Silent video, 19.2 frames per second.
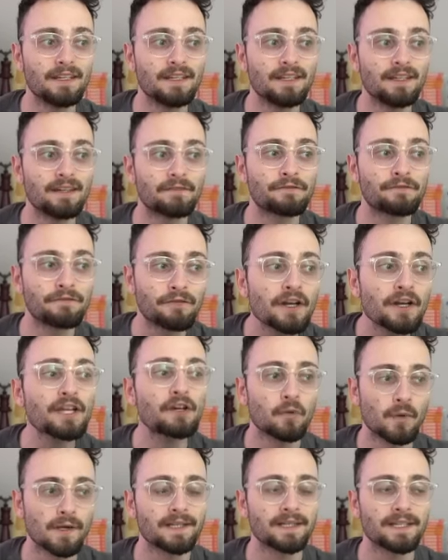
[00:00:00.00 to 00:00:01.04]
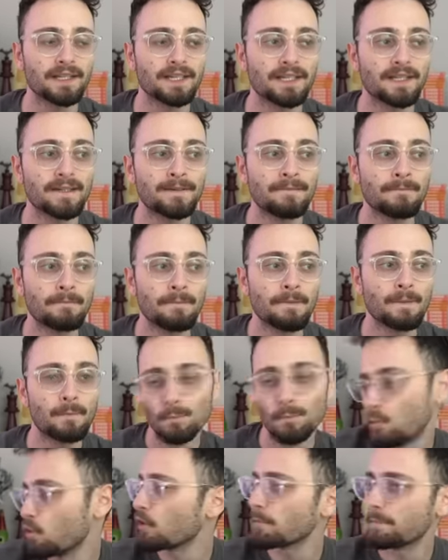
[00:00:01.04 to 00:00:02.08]
frequently,
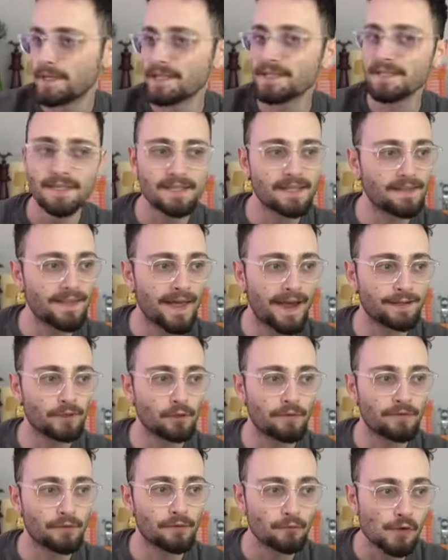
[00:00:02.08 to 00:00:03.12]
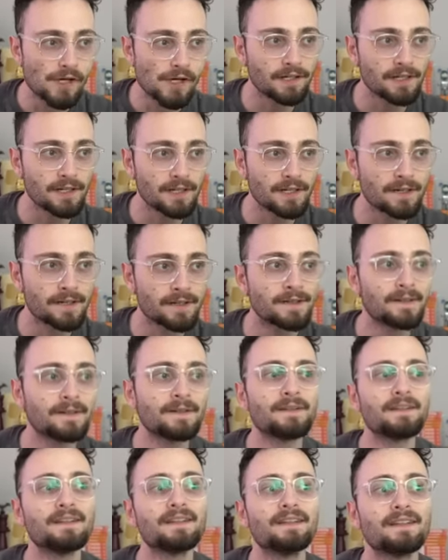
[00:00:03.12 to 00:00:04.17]
more pieces than that. You have the rook.
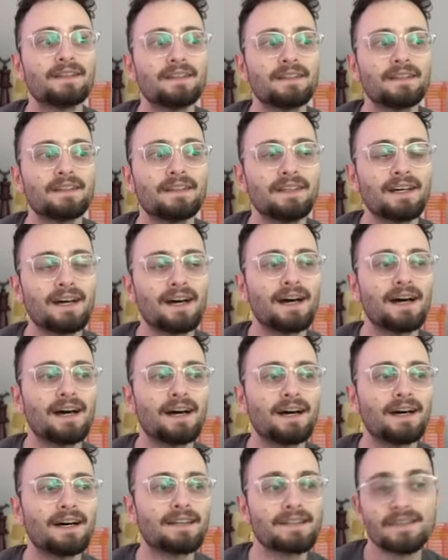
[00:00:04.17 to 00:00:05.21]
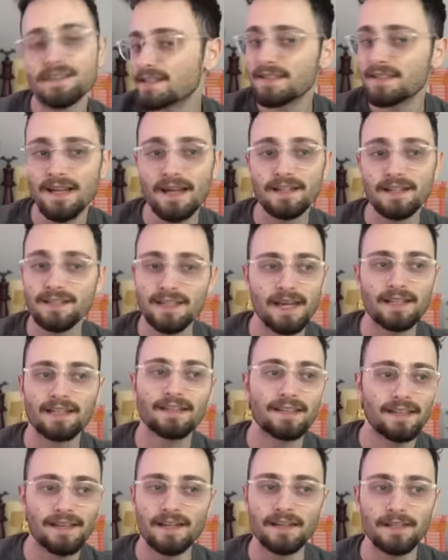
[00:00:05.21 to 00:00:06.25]
This is not exactly
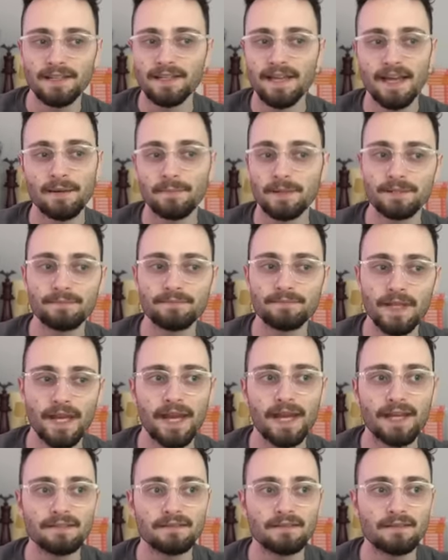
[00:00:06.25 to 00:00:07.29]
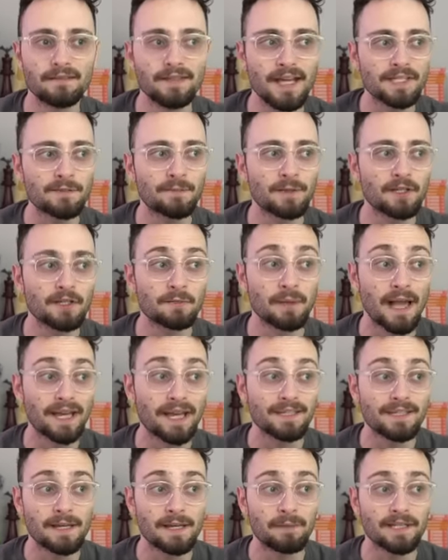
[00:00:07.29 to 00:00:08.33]
the Alien Gambit. And that's because black
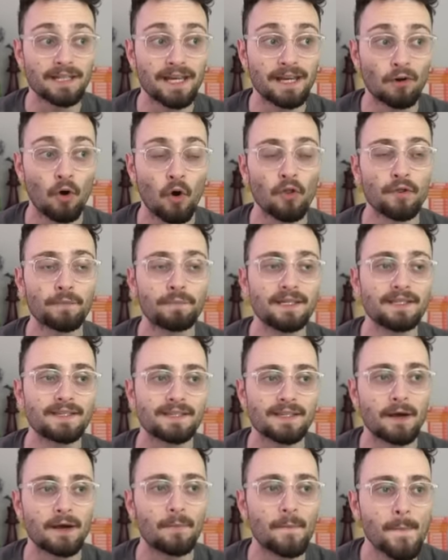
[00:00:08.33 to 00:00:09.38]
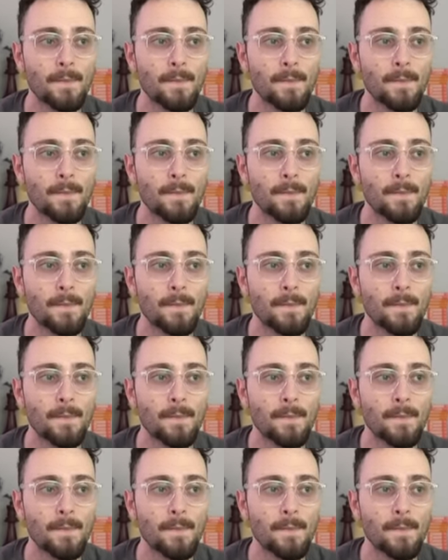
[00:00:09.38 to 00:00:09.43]
is able to get all the pieces out.